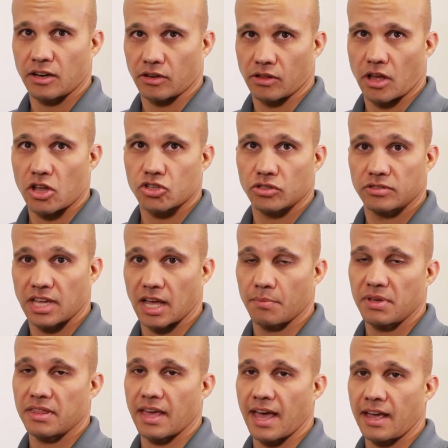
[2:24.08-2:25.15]
it'll also tell
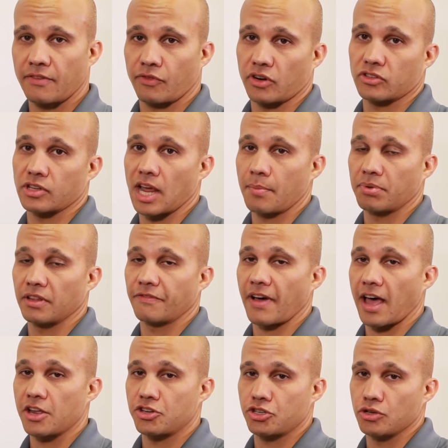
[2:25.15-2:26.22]
me that. For example, if
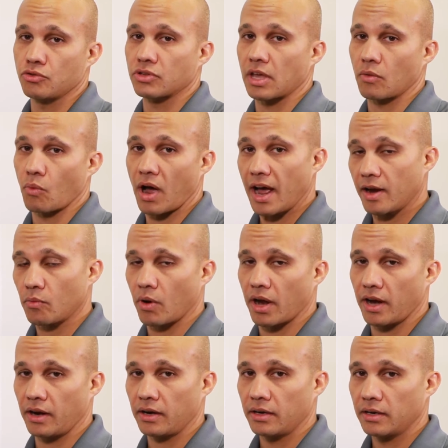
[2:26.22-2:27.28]
I choose a Y
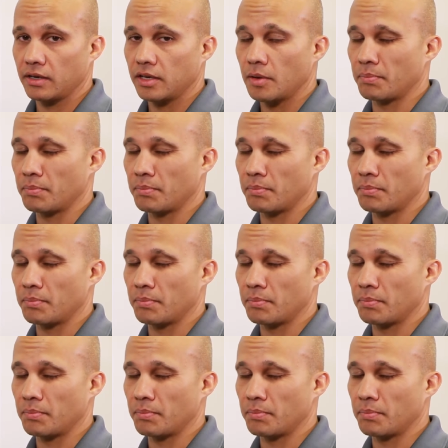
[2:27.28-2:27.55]
wire,